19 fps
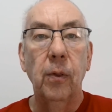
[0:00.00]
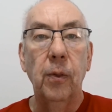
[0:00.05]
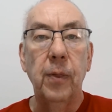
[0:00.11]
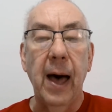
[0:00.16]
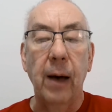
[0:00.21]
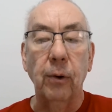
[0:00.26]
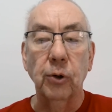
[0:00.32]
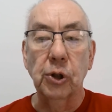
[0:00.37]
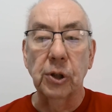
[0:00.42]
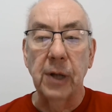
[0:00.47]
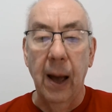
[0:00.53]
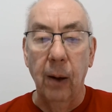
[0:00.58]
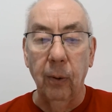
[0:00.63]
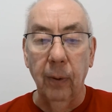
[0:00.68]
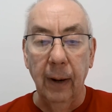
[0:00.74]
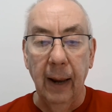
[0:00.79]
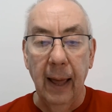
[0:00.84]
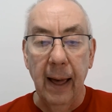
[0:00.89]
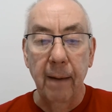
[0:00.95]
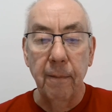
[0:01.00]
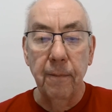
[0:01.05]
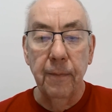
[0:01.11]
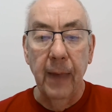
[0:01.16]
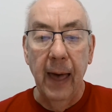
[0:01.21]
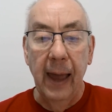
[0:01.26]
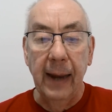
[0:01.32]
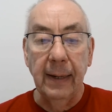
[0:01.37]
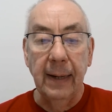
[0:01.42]
Thou shalt love
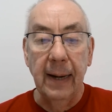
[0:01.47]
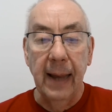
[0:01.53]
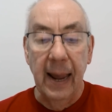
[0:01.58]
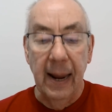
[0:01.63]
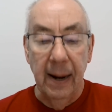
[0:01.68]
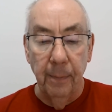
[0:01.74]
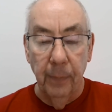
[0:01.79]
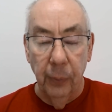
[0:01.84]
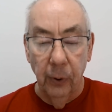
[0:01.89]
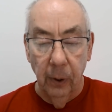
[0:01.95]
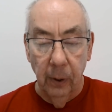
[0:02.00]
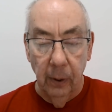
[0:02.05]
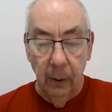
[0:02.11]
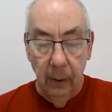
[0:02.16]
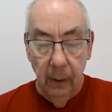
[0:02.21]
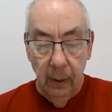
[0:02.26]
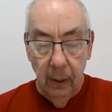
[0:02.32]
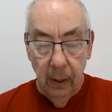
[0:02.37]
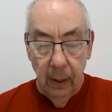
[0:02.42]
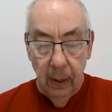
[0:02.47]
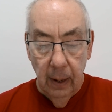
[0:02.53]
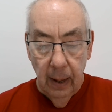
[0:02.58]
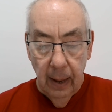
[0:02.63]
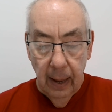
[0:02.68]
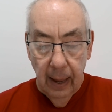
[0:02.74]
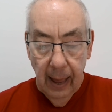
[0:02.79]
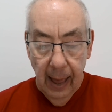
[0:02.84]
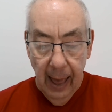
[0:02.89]
thy neighbor
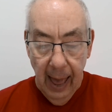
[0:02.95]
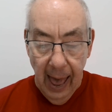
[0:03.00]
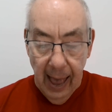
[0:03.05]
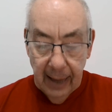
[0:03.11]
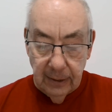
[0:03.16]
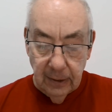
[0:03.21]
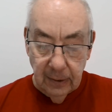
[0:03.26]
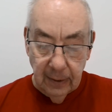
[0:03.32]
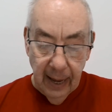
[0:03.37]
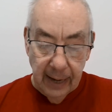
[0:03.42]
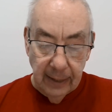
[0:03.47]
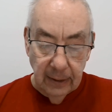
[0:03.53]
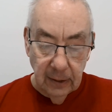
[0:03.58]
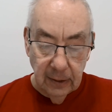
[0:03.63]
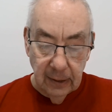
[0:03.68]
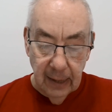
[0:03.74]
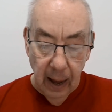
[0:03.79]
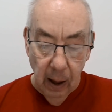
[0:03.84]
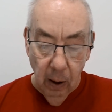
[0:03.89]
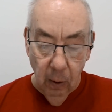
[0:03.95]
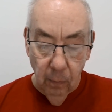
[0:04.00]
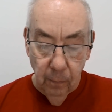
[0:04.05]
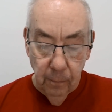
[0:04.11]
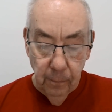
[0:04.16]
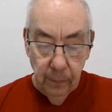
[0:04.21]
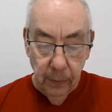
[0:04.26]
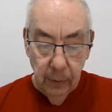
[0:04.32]
as thyself.